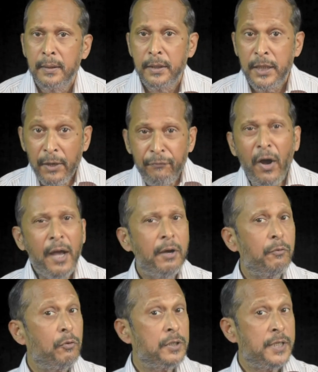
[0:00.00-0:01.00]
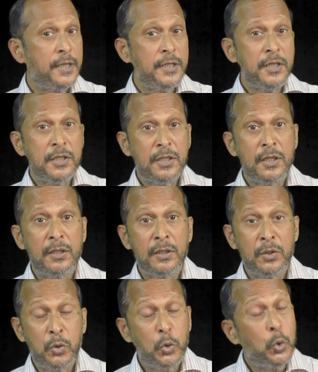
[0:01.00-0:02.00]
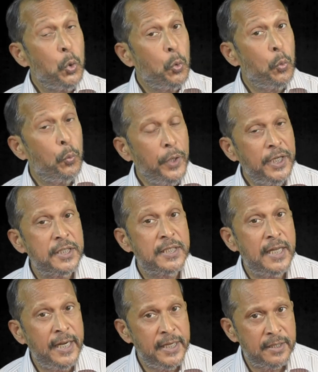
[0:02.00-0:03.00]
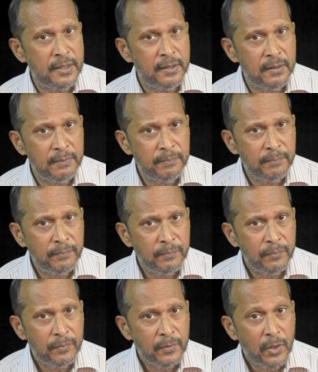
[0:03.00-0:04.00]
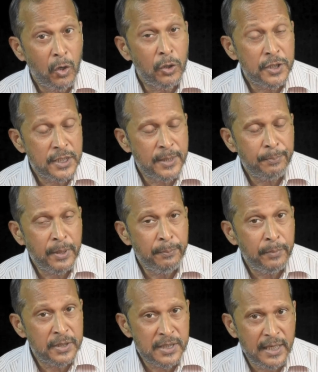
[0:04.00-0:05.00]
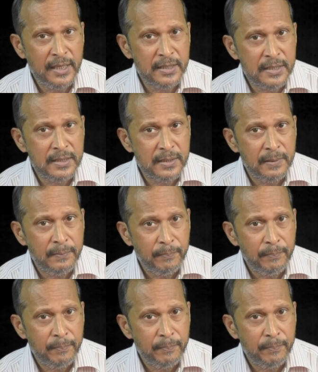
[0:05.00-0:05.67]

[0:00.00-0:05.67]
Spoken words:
The FIR was registered 2 weeks later, on September 6.